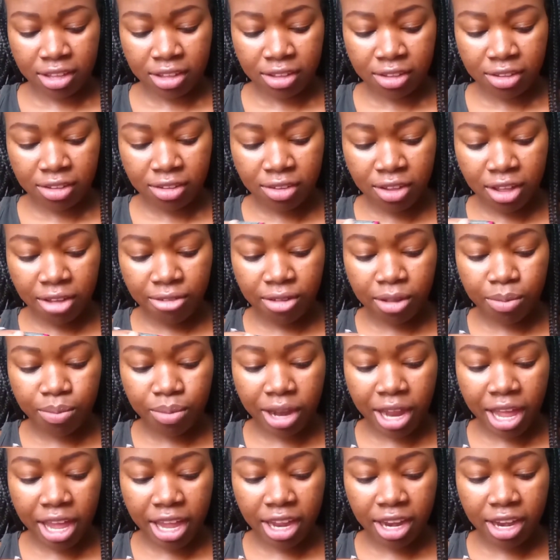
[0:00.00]
so I've
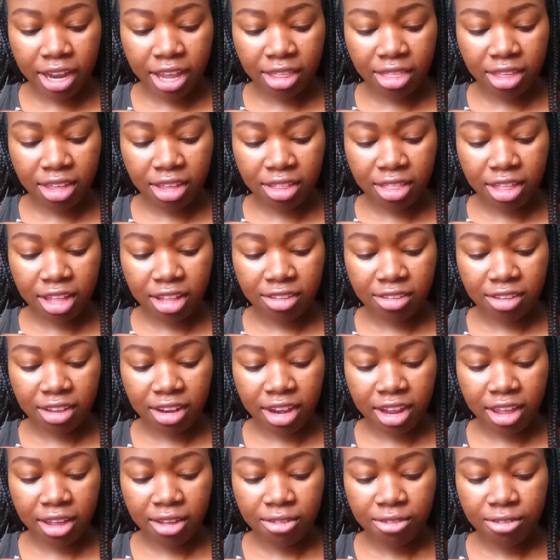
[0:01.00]
applied. I think that's
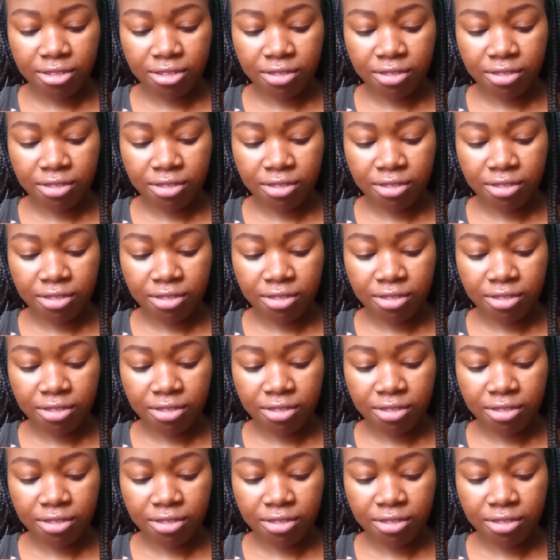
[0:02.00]
enough.